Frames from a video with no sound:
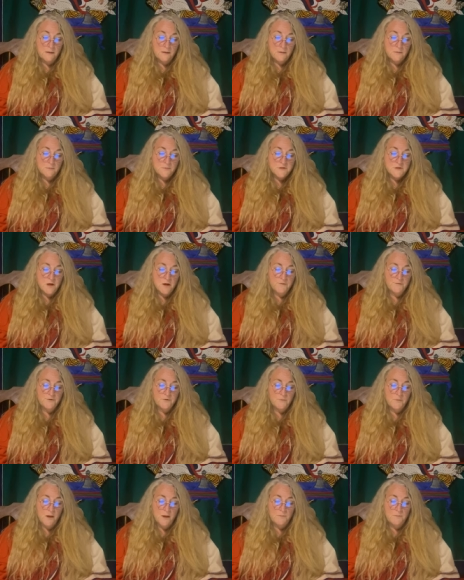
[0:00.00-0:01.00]
but
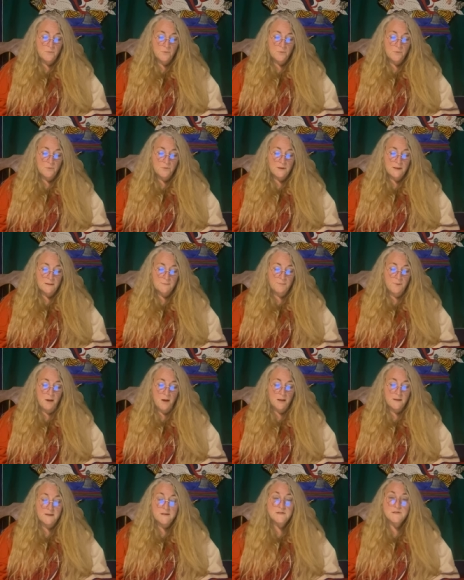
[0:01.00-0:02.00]
after my morning
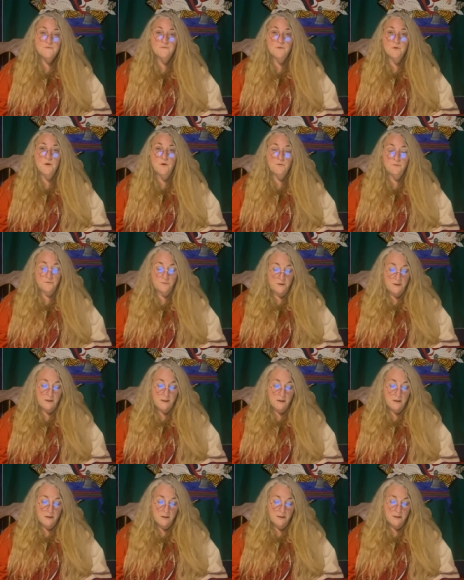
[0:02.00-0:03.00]
pint of
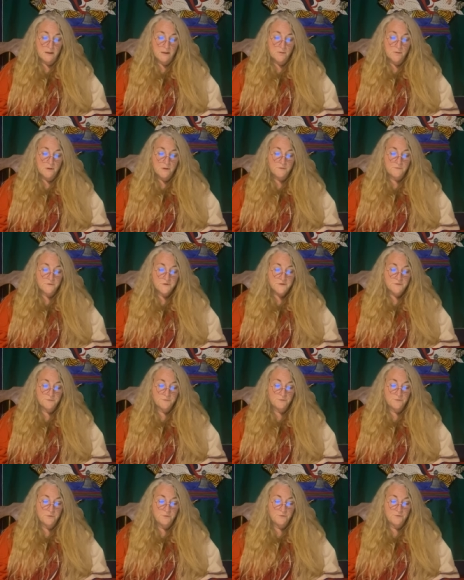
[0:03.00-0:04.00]
coffee, I go over to
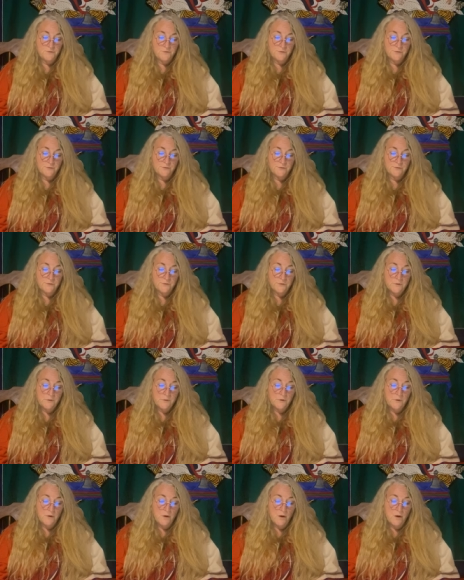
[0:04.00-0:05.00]
fruit juice,
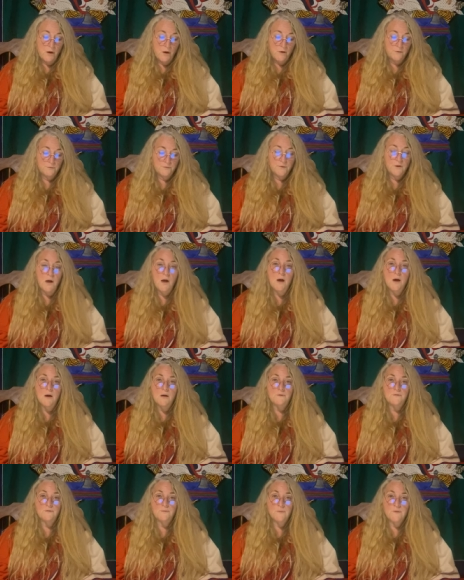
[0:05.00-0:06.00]
half and
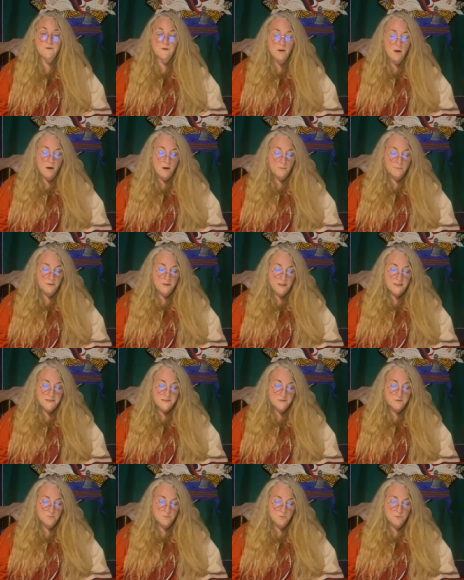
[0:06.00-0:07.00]
half with
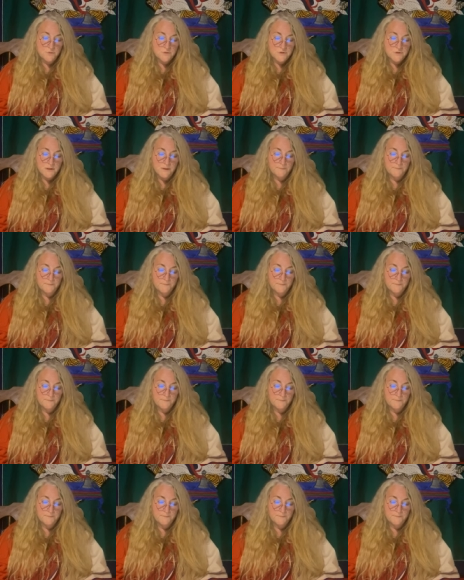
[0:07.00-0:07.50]
carbonated water.